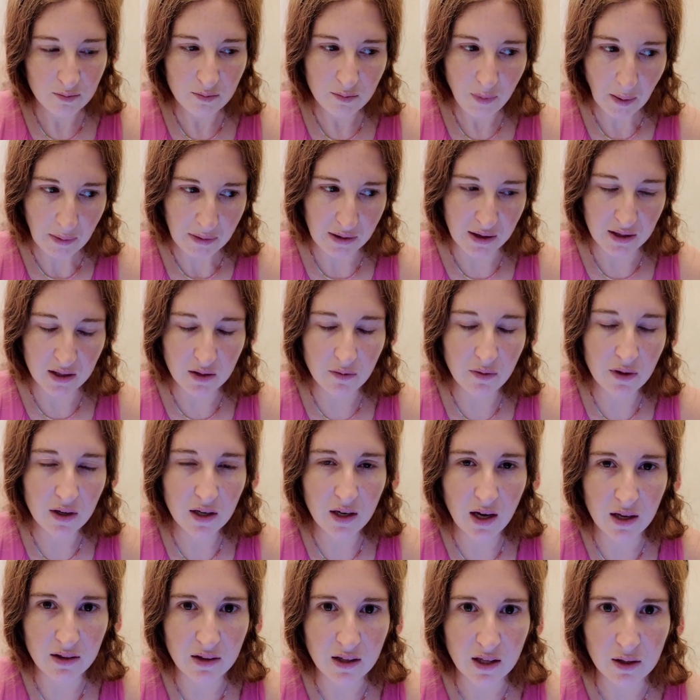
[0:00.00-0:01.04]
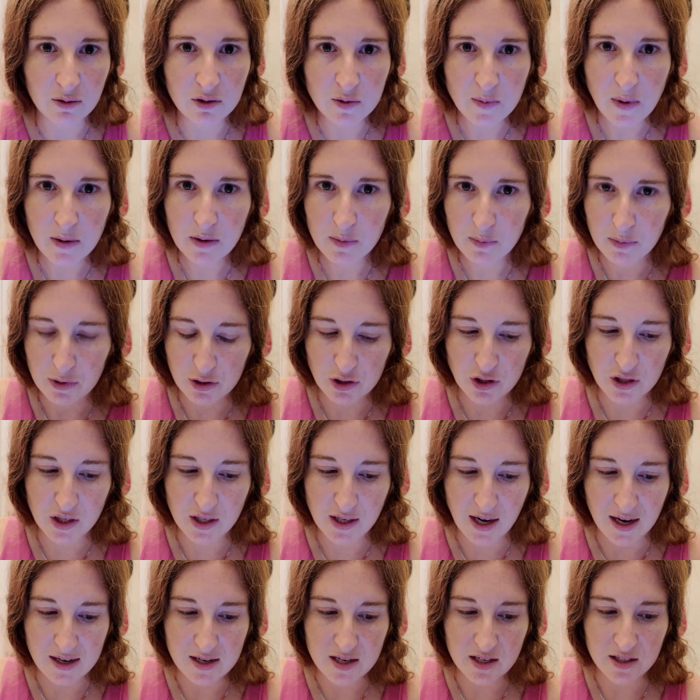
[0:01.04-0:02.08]
by the end of it, I think it was probably pushing
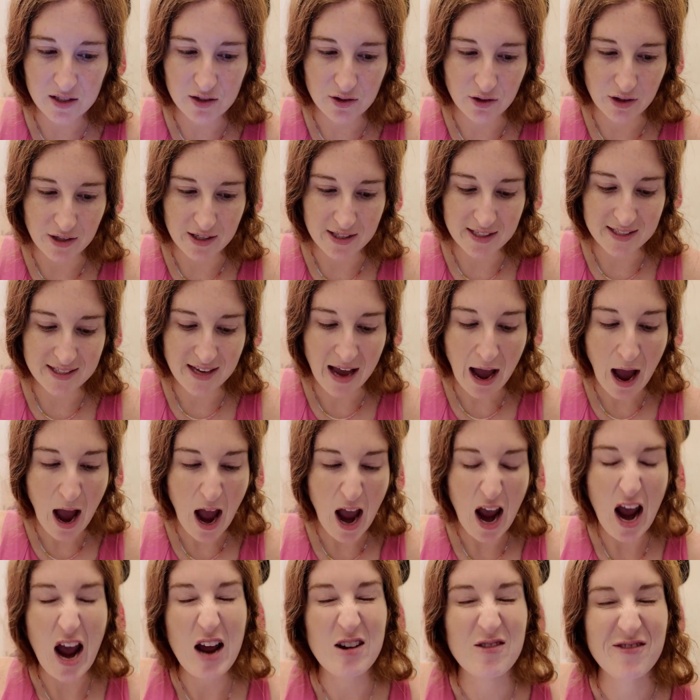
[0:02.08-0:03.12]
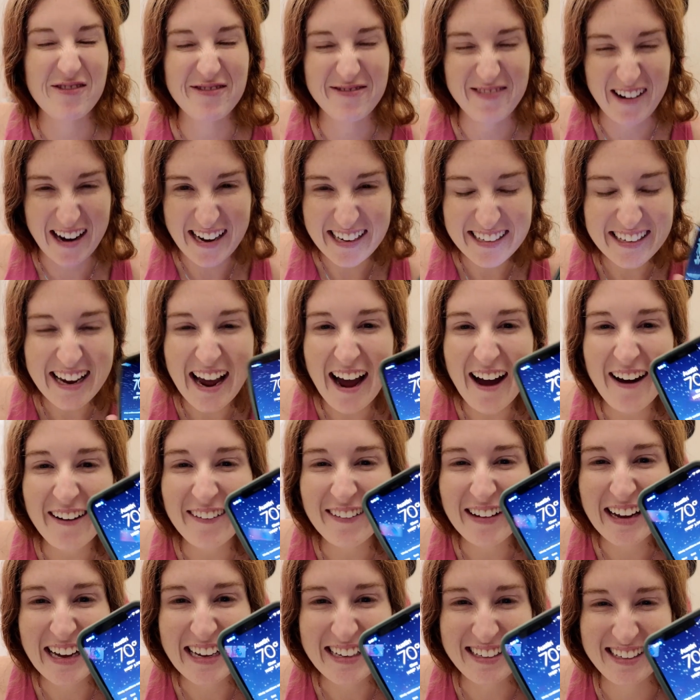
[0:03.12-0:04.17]
90 degrees. And right
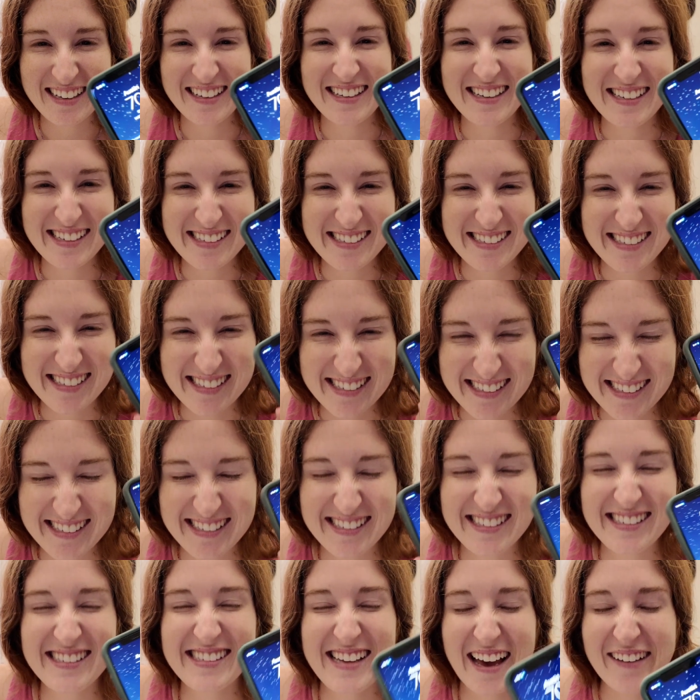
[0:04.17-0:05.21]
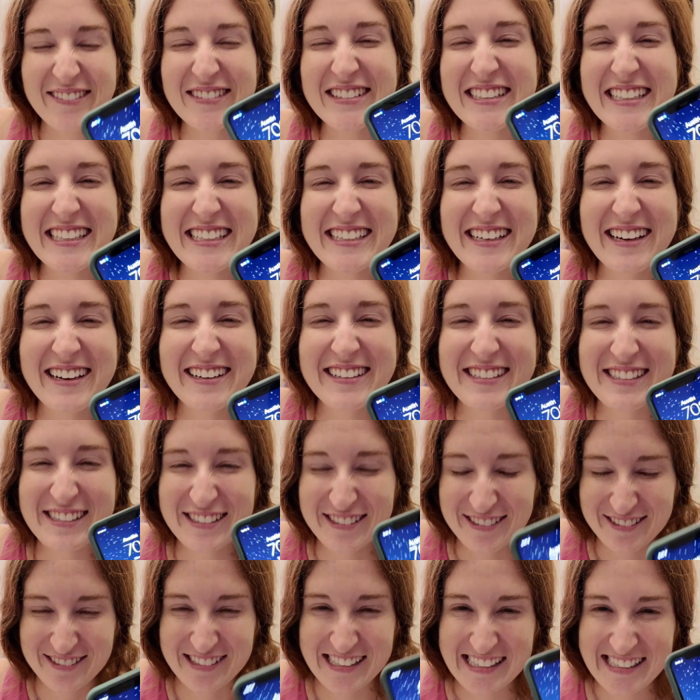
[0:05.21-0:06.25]
now it is 70
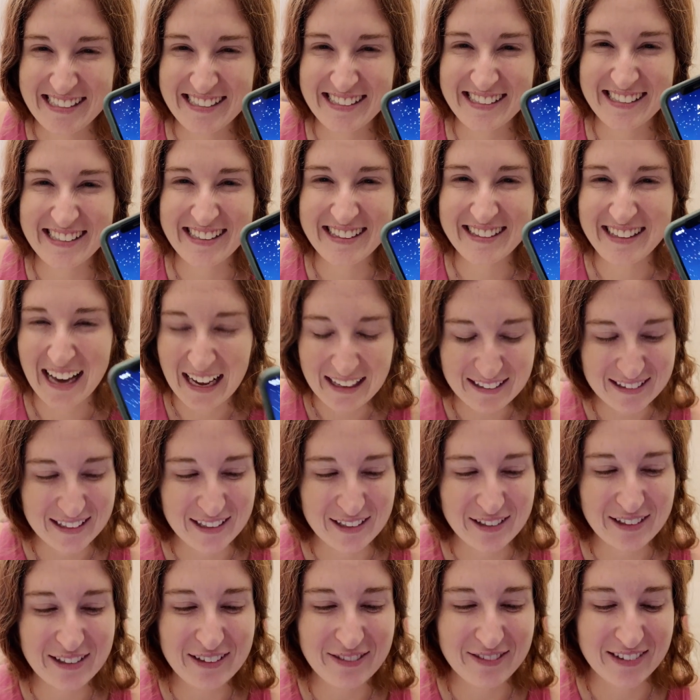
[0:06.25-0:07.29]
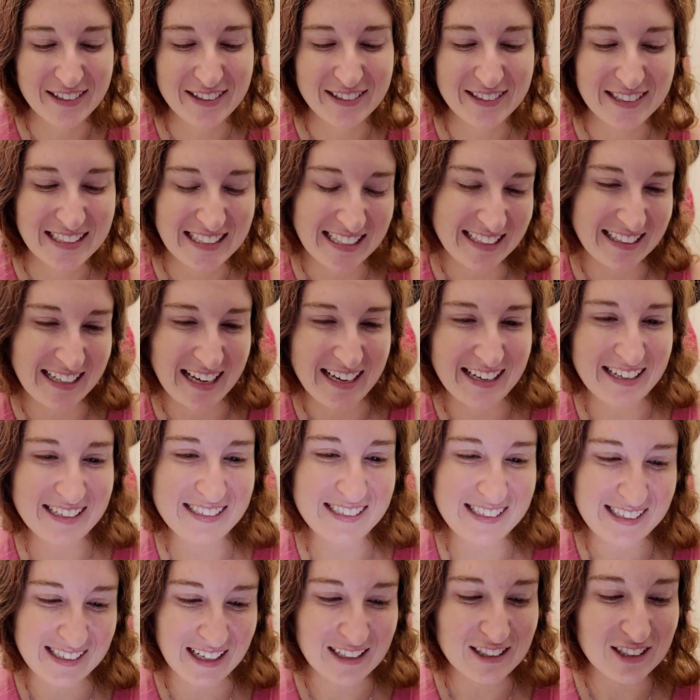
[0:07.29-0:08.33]
degrees. That literally feels like
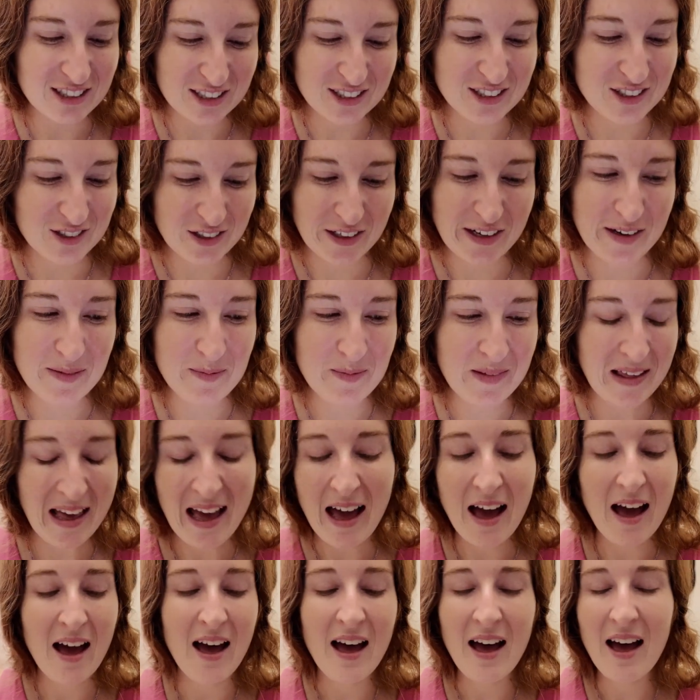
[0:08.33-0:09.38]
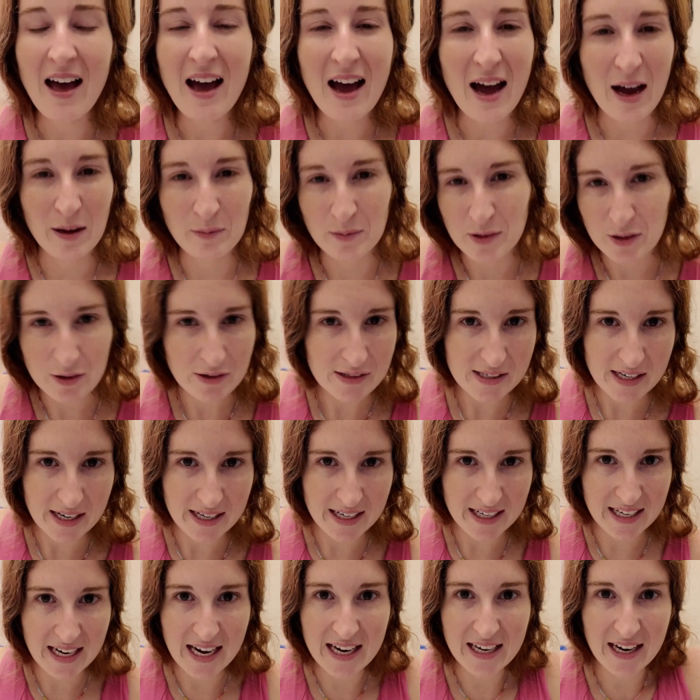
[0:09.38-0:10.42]
such a dream. I'm so
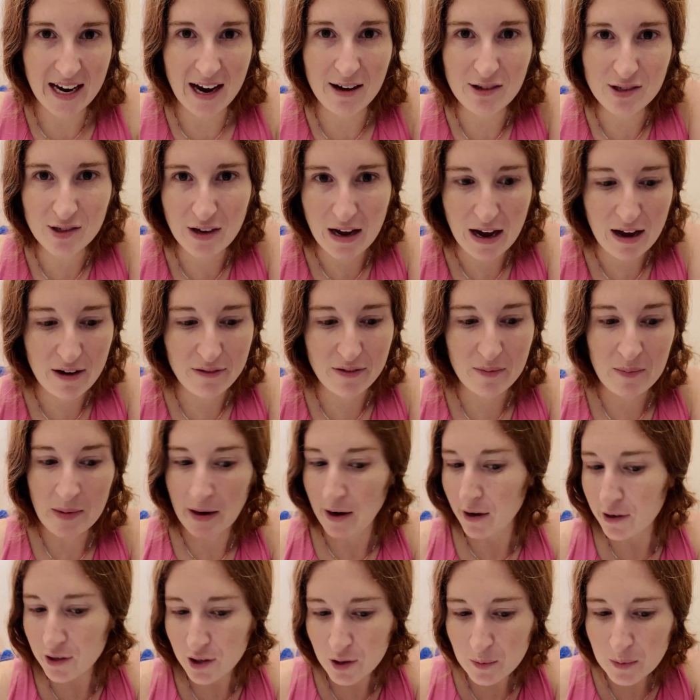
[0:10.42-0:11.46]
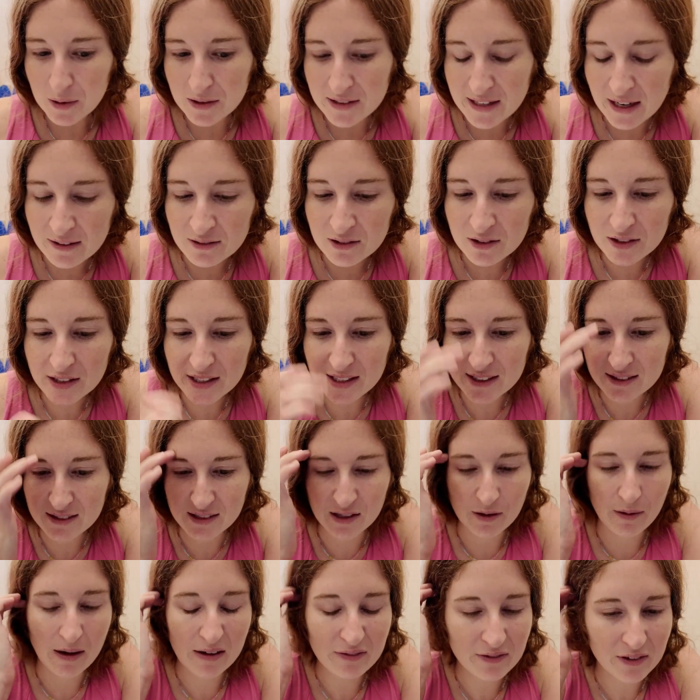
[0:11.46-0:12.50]
excited. And I also have my audiobook downloaded,
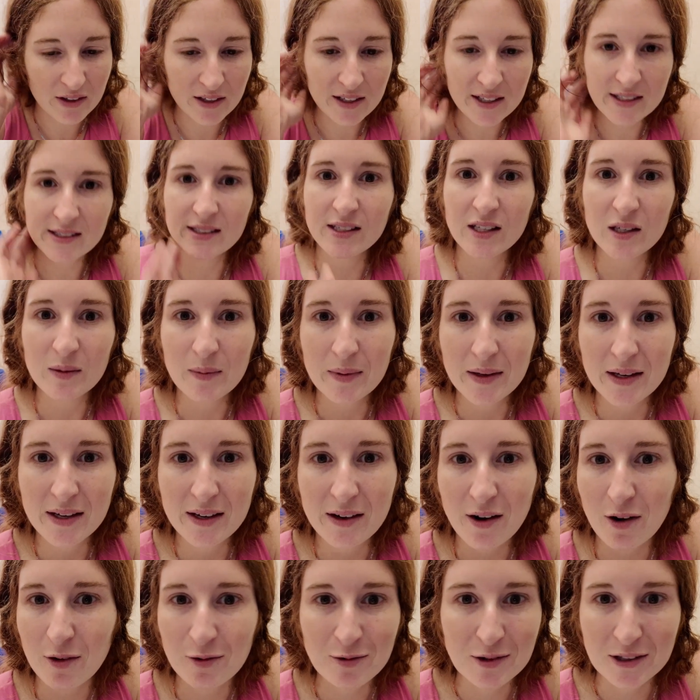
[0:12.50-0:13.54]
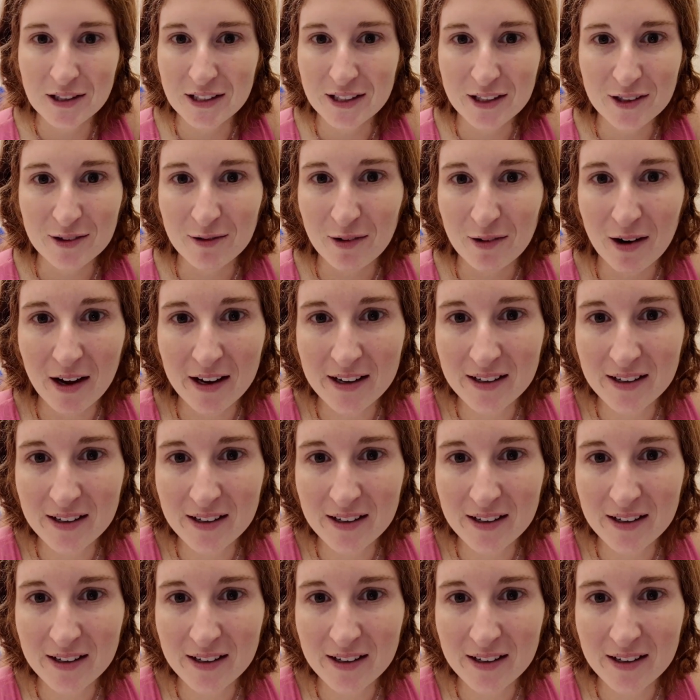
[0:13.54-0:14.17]
so I feel like it's gonna be a really good run.